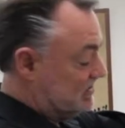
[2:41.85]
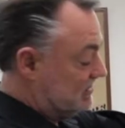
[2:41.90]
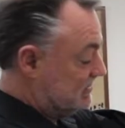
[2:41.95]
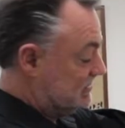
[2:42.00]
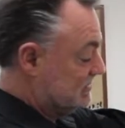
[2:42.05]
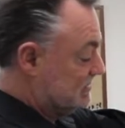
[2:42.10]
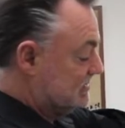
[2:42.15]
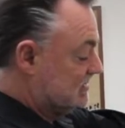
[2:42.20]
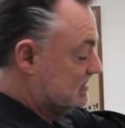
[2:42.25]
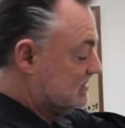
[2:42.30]

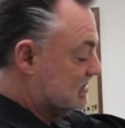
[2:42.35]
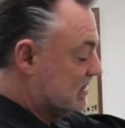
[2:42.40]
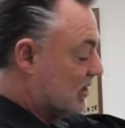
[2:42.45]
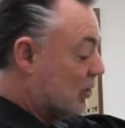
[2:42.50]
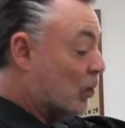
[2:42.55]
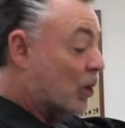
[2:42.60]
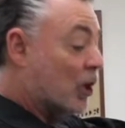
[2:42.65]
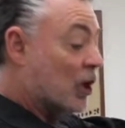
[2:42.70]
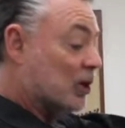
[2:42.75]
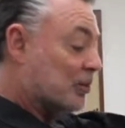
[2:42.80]

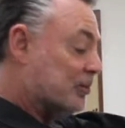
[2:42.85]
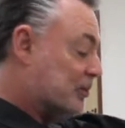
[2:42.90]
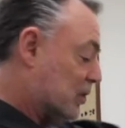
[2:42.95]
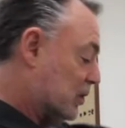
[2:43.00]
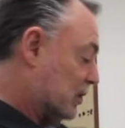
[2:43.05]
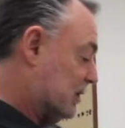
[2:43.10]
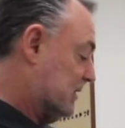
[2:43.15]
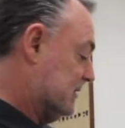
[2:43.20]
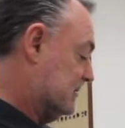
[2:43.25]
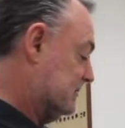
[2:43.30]
a
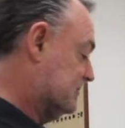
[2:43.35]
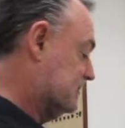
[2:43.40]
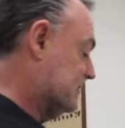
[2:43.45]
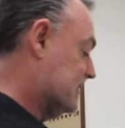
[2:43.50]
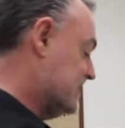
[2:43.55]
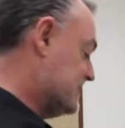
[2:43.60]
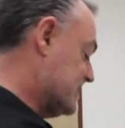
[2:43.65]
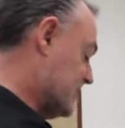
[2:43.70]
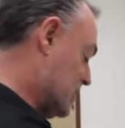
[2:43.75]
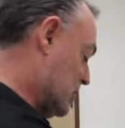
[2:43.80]
whirlpool,
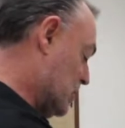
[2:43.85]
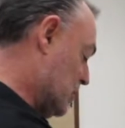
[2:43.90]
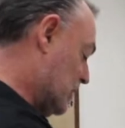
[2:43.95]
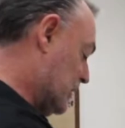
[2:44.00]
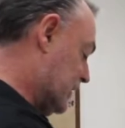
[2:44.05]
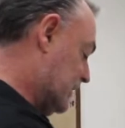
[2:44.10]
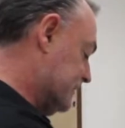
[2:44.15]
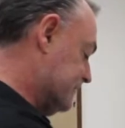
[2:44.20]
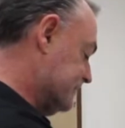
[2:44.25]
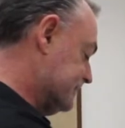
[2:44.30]
so
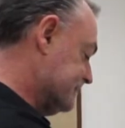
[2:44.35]
called.